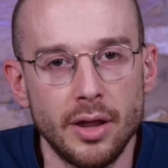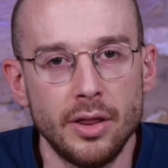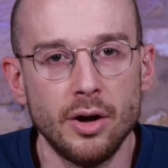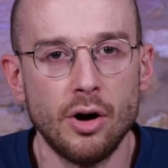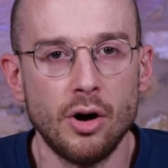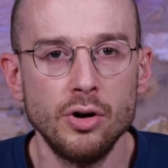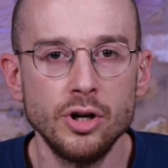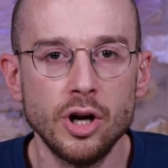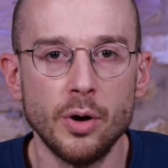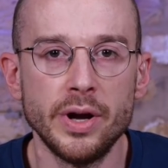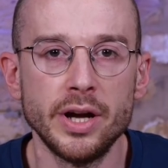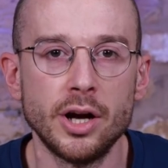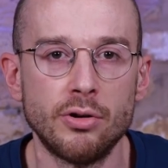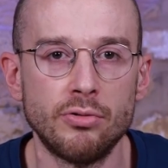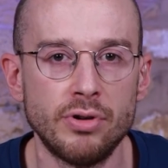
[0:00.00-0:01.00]
The
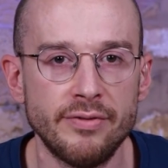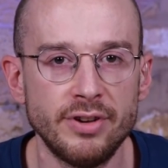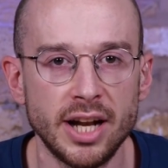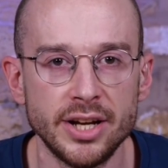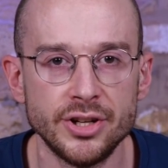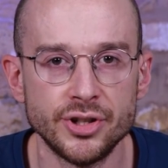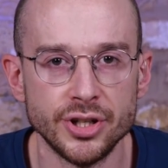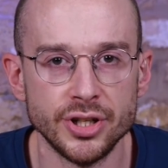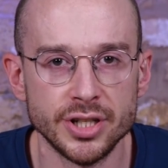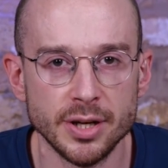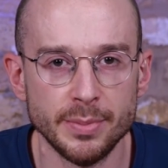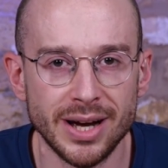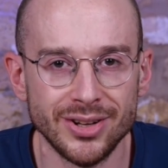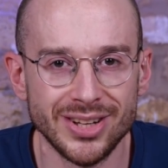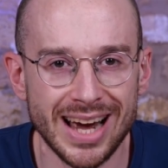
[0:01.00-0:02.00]
ongoing revelations
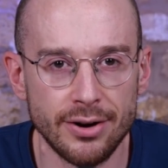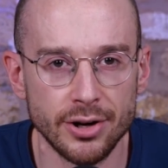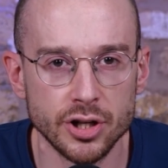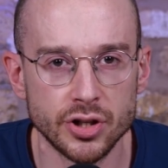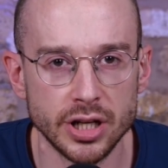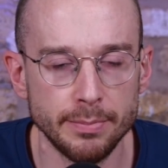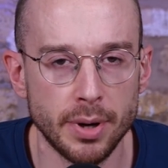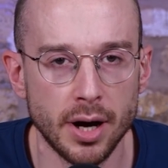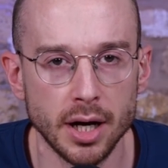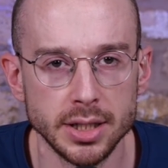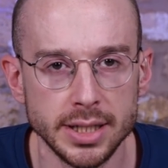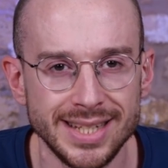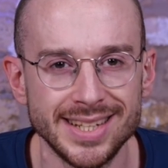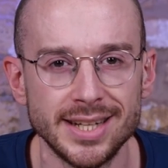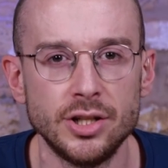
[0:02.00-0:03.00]
about Downing Street
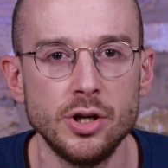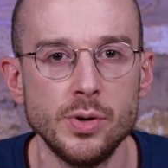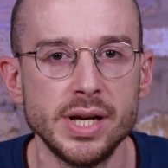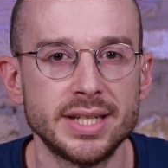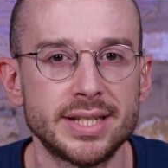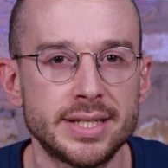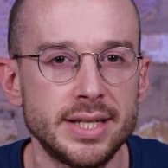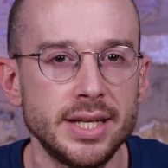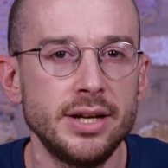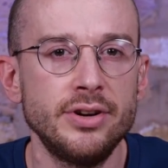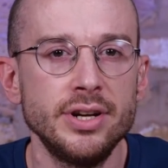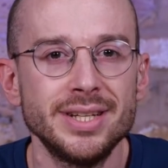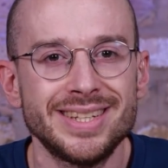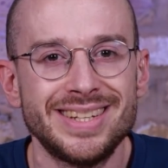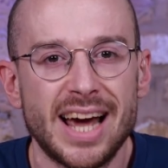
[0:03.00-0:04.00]
parties are doing
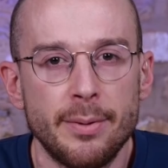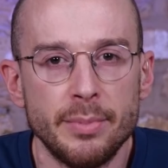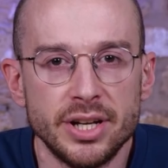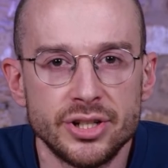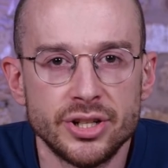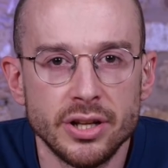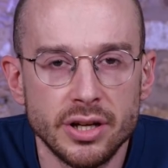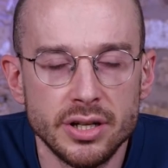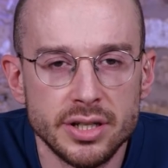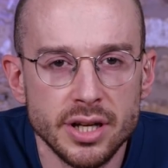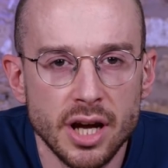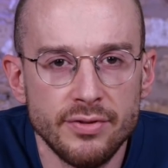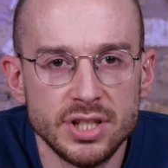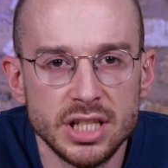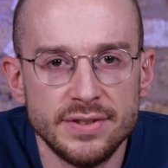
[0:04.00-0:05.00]
serious damage to the
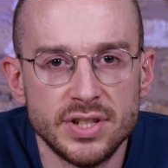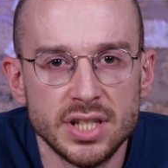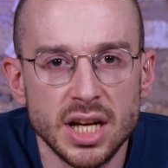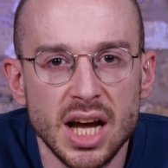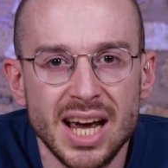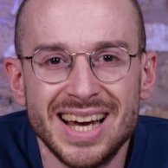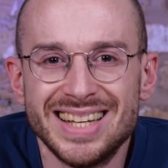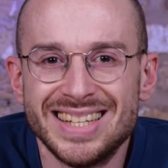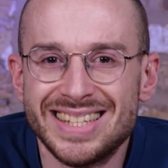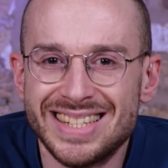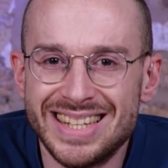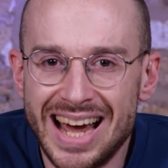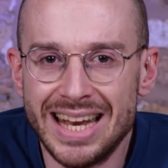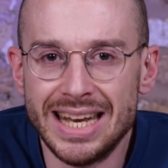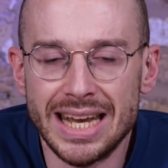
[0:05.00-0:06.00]
Conservatives'
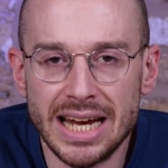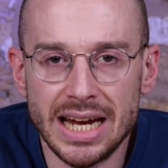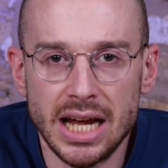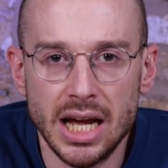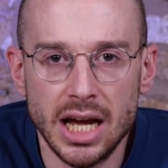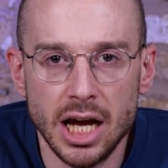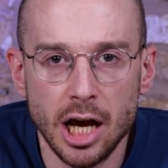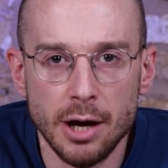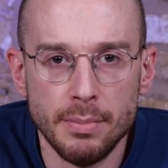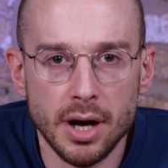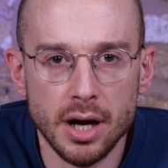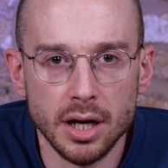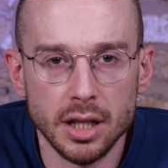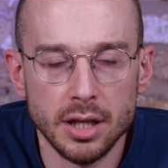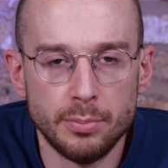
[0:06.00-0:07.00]
standing
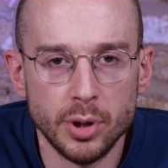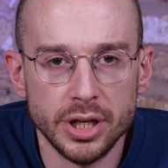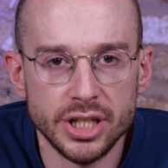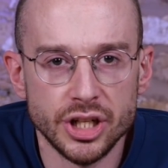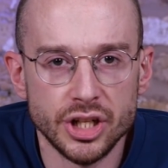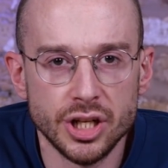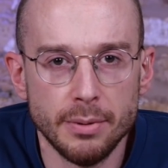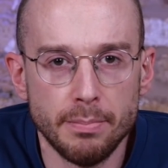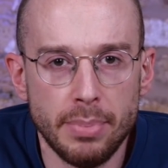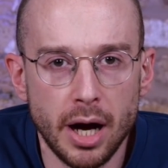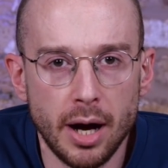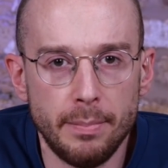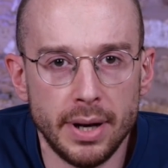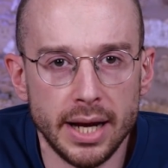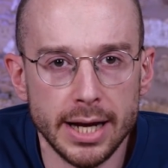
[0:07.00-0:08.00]
among the British
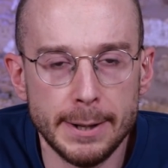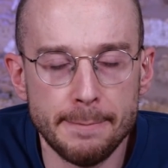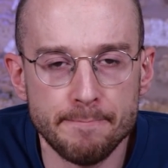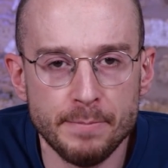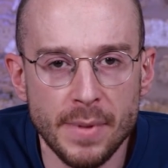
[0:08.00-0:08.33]
public.